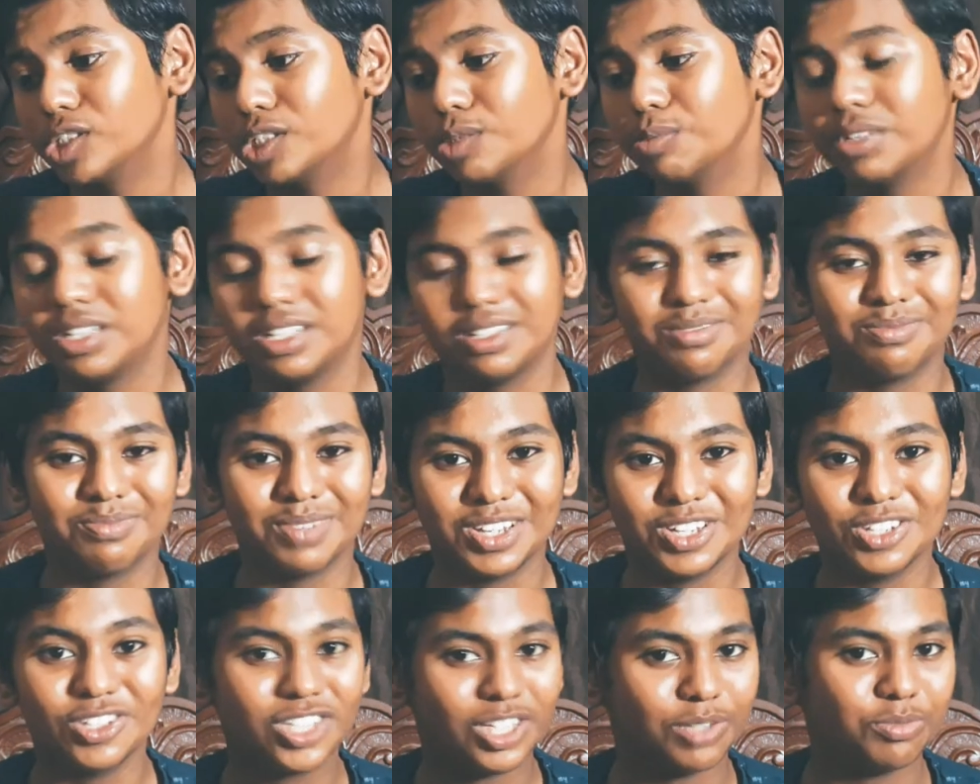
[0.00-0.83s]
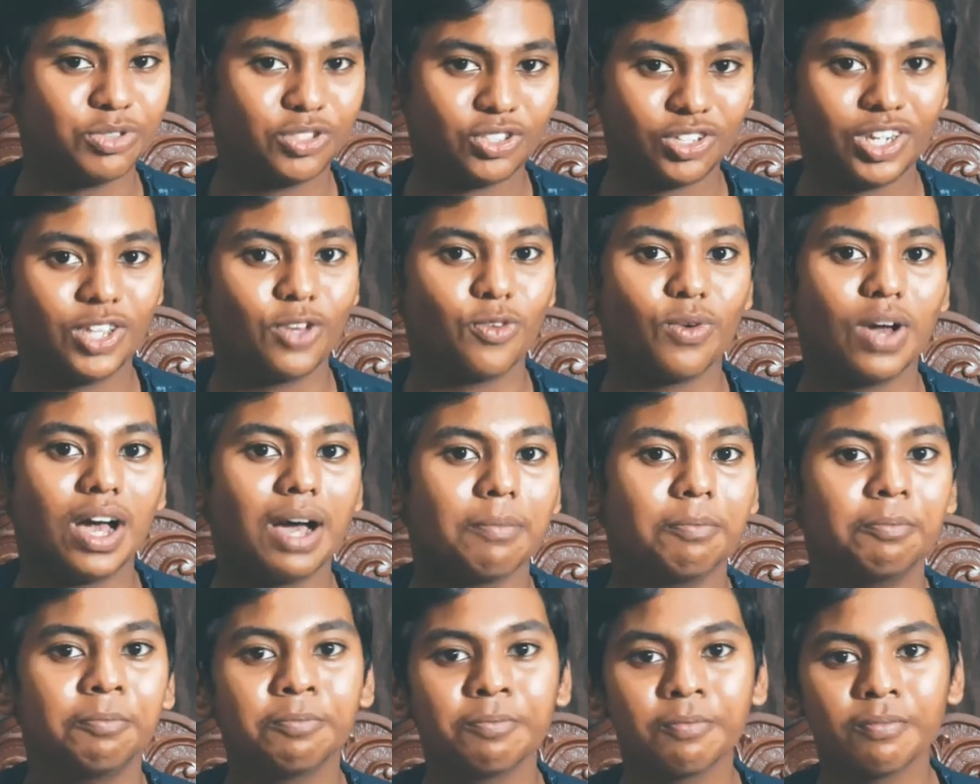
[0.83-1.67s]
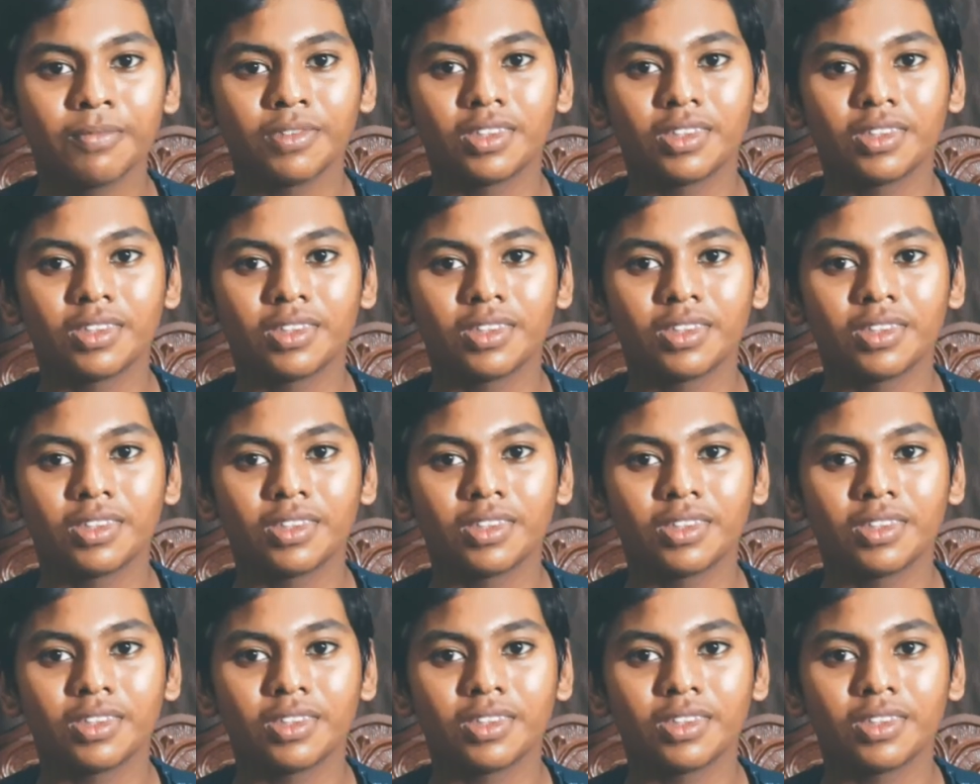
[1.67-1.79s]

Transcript: to me in my YouTube Studio app.